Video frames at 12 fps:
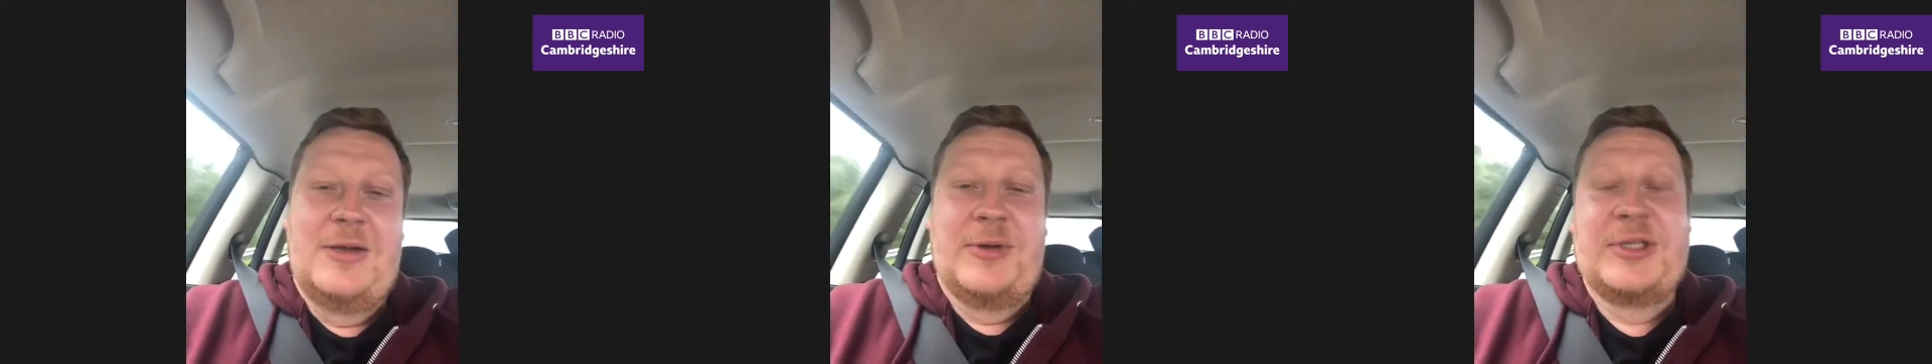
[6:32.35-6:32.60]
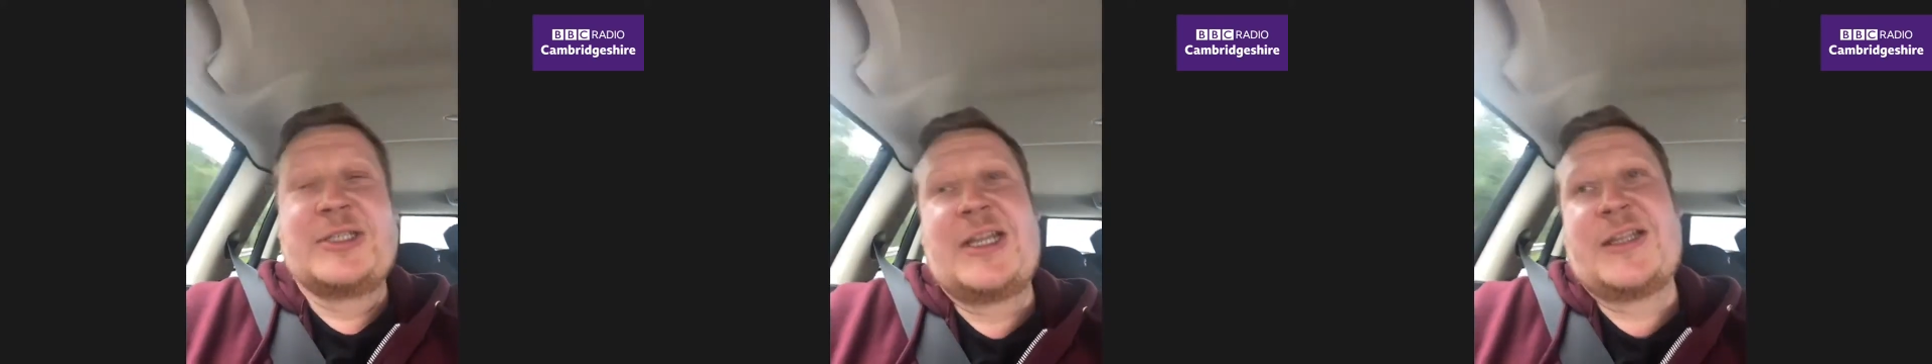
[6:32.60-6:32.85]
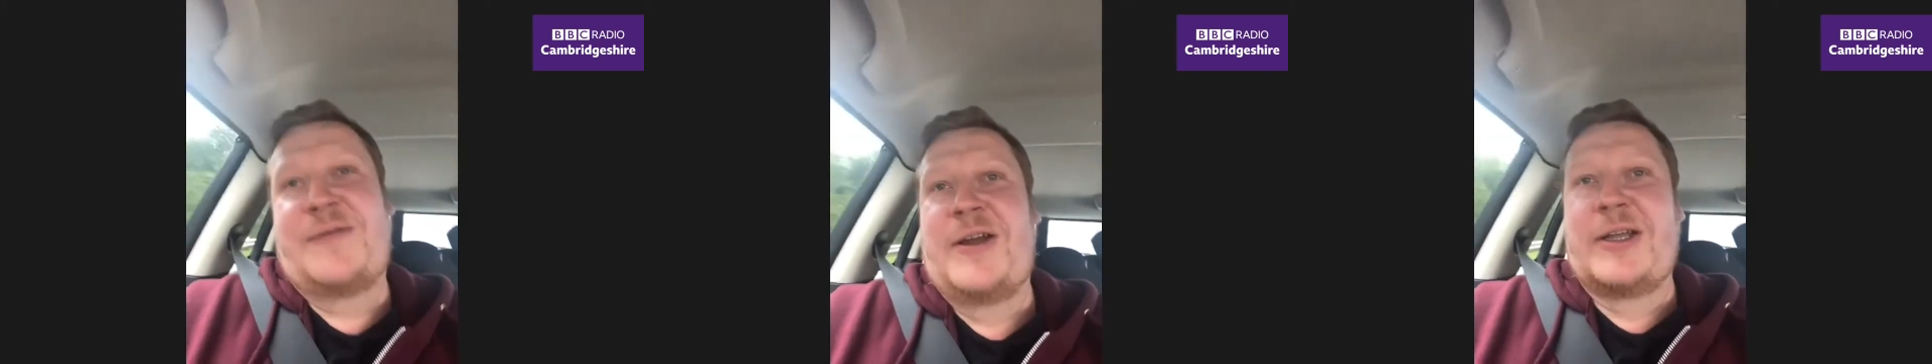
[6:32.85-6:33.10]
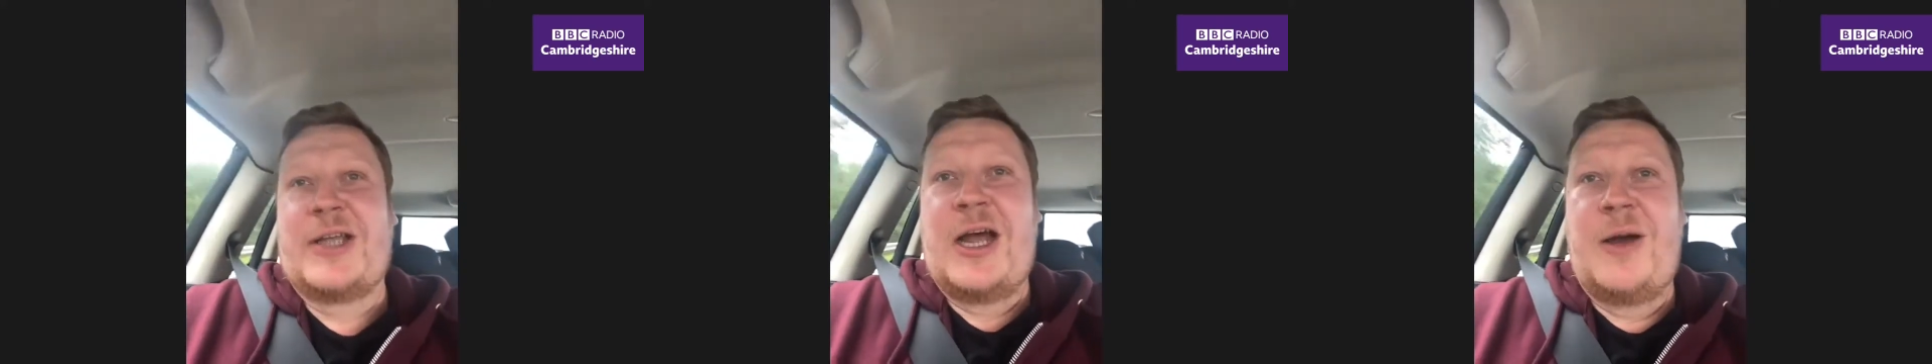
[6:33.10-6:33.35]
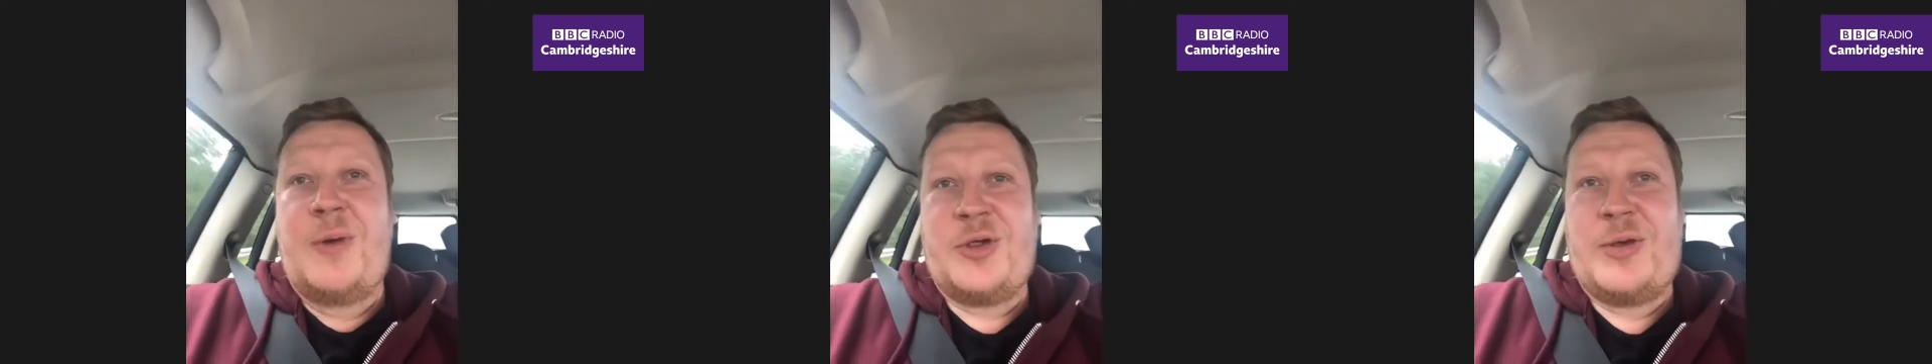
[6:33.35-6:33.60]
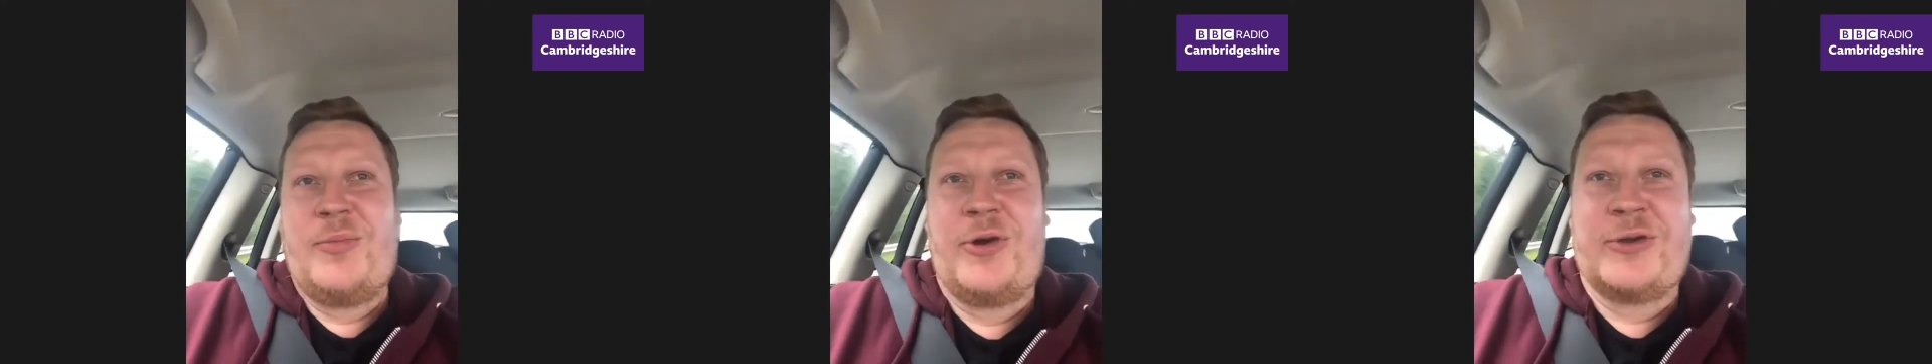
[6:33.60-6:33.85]
We just had to find a car wash
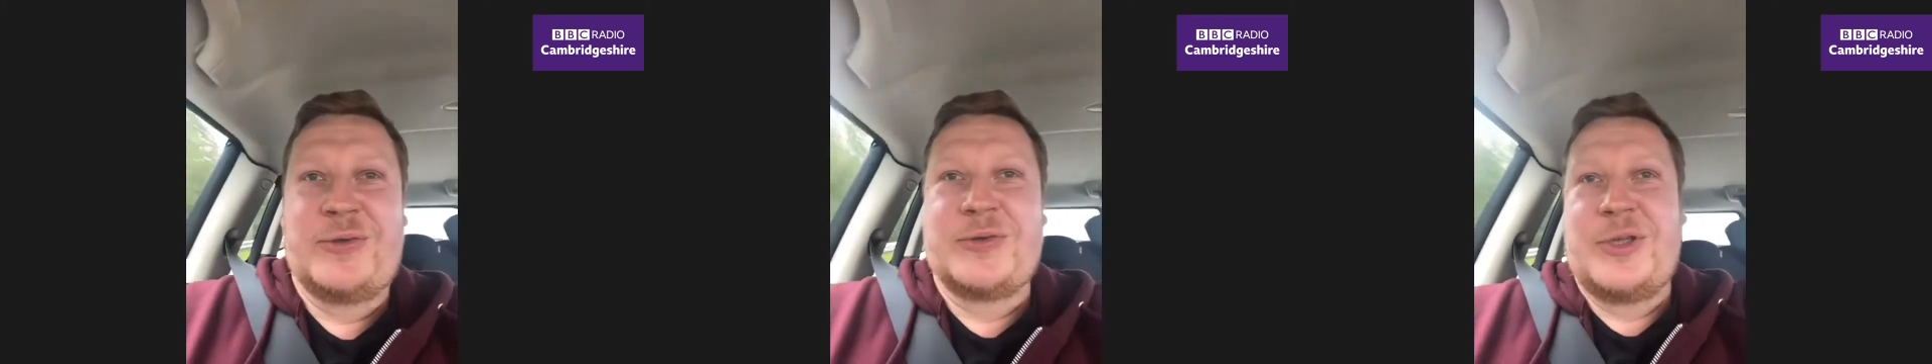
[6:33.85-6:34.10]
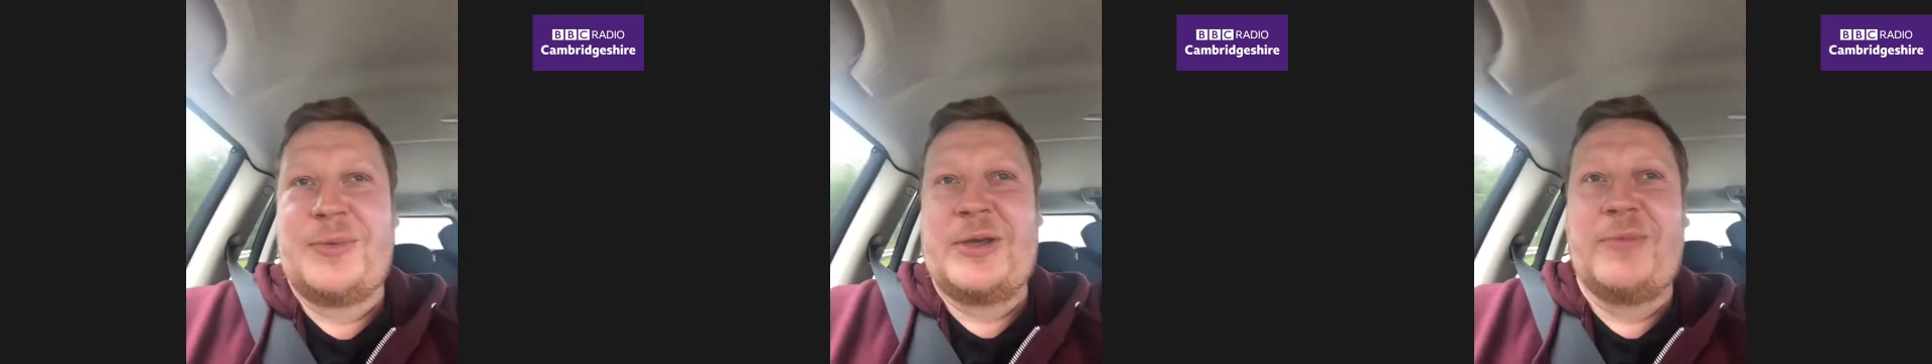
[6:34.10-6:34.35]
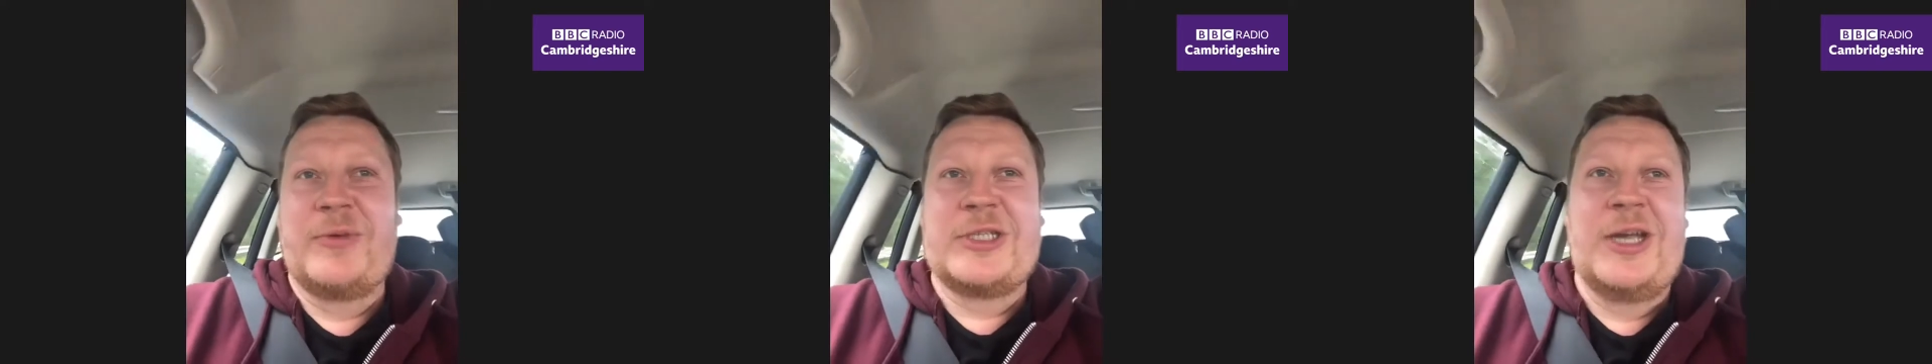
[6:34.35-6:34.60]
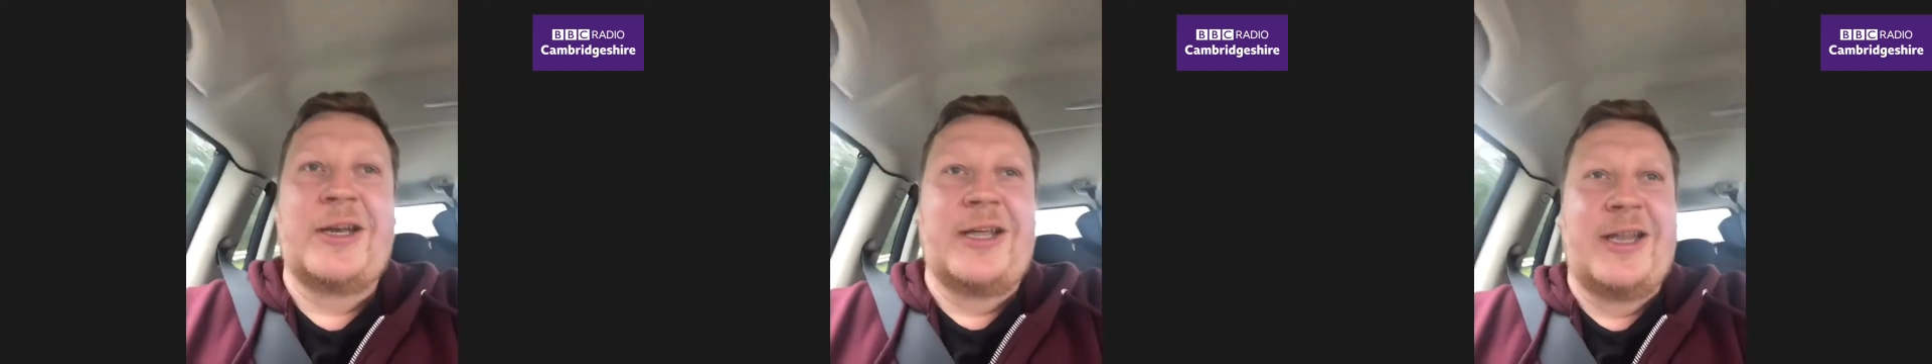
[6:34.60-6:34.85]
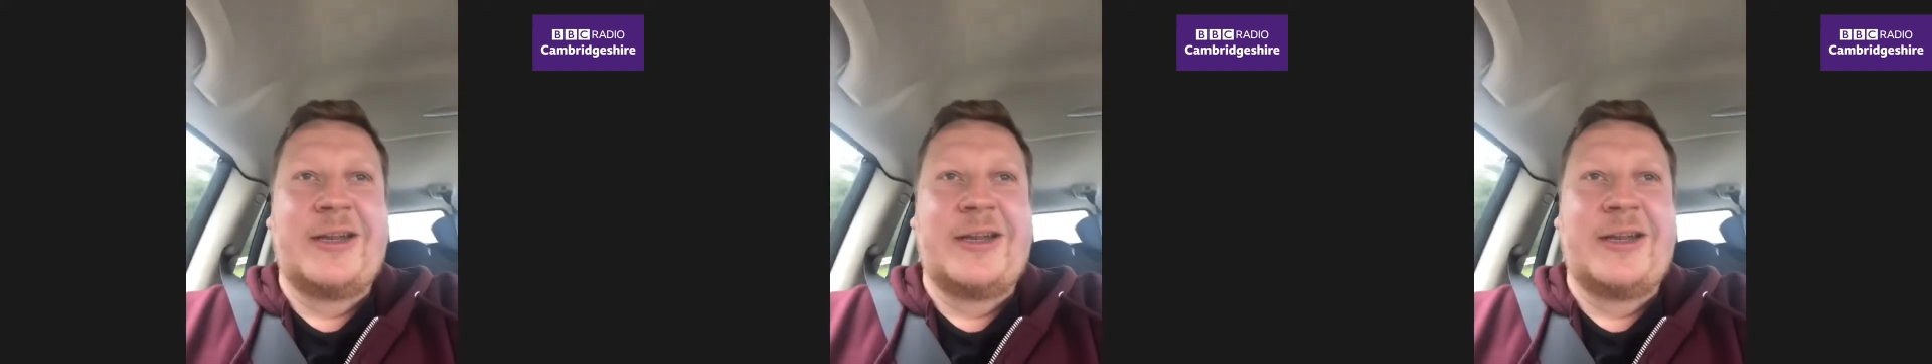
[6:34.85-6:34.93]
in Brussels so we could return it